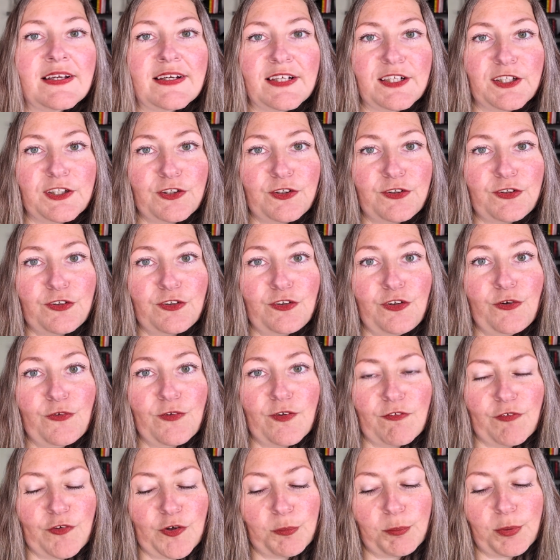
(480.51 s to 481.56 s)
I can do the
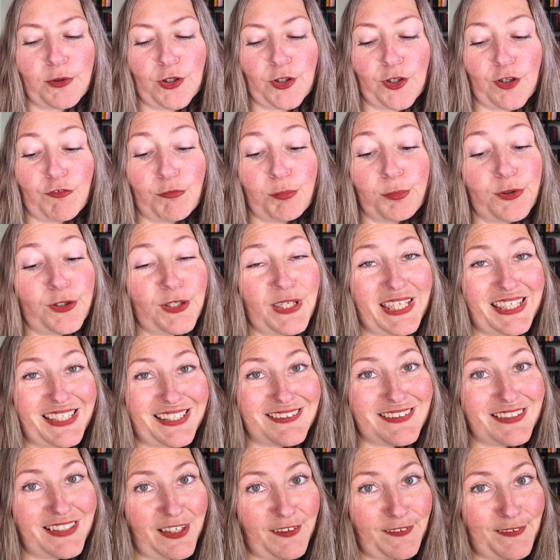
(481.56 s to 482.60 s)
fun part of putting it
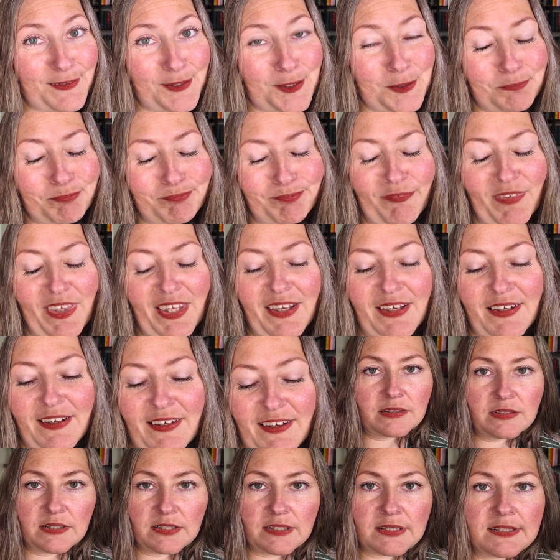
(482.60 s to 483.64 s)
together.
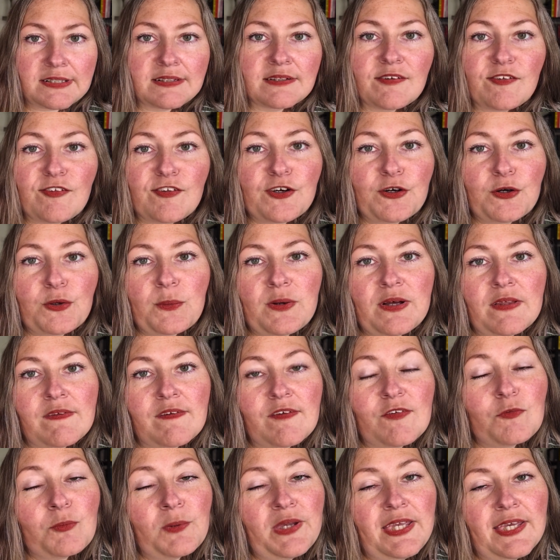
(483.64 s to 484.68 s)
So
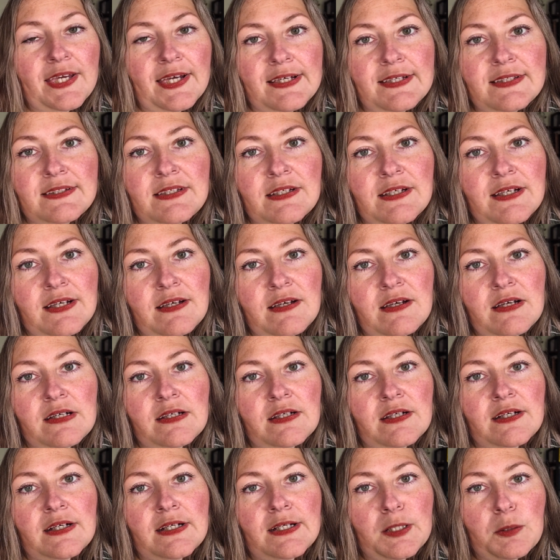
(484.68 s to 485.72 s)
this weekend,
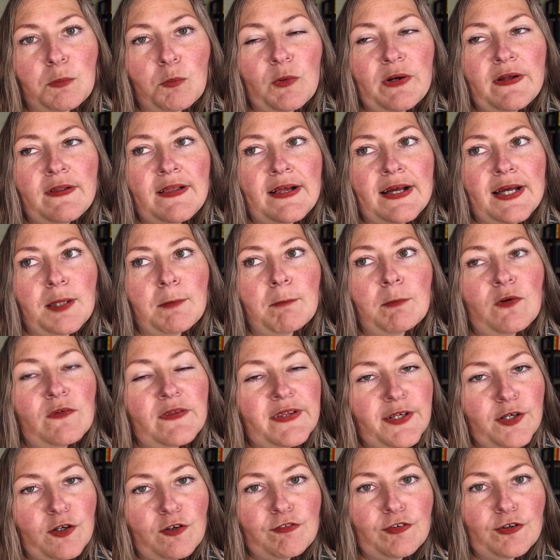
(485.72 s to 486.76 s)
while I'm
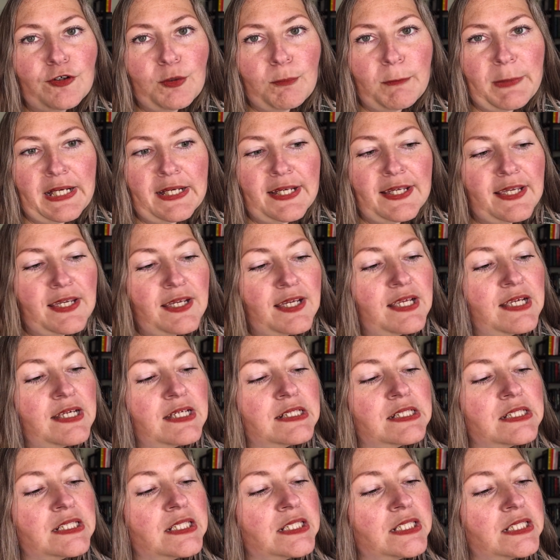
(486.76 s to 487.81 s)
mulling over my
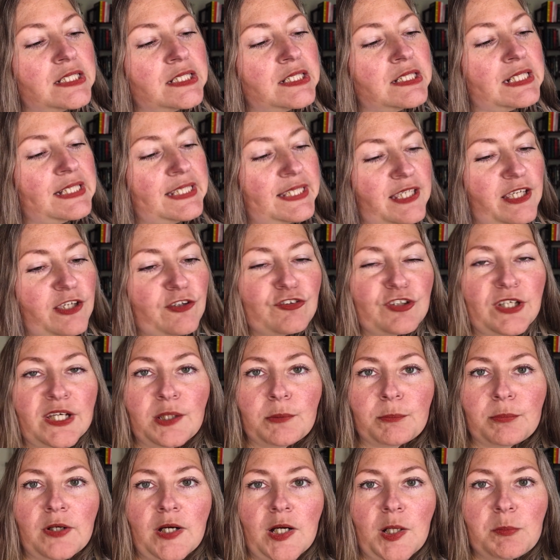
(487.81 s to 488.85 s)

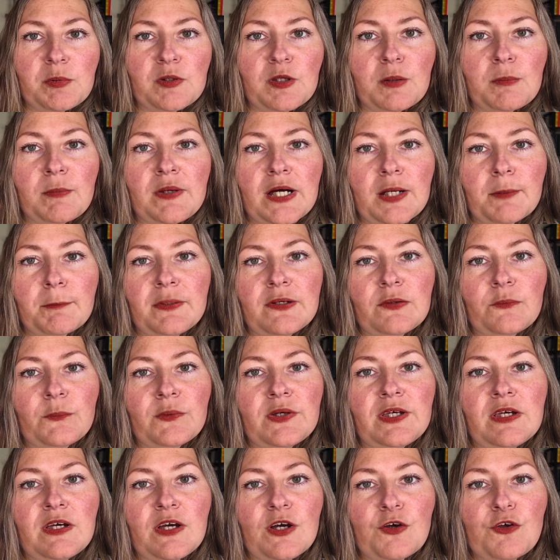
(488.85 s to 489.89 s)
keychain problem, I'm
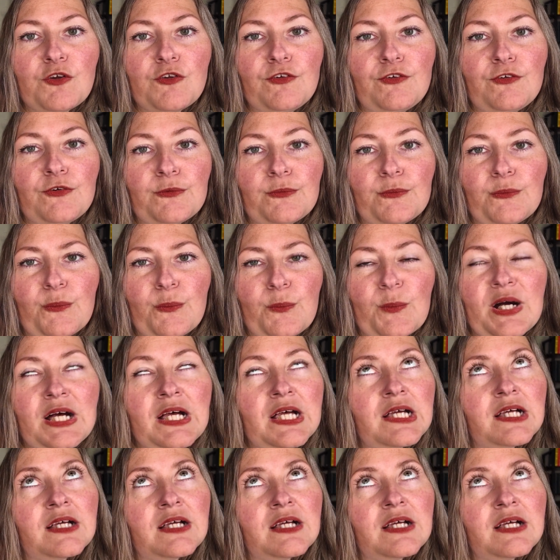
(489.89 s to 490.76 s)
going to